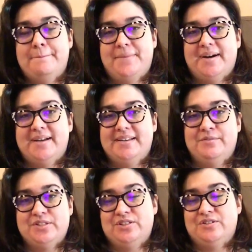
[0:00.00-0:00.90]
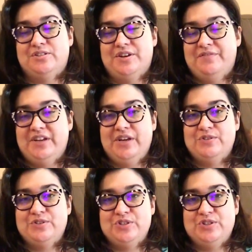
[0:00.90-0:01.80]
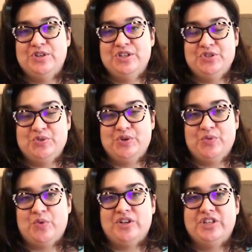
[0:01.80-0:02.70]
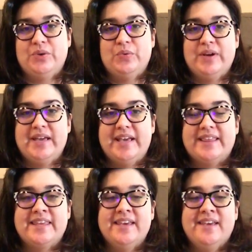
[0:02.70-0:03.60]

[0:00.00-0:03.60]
But it was still a video to enjoy watching with.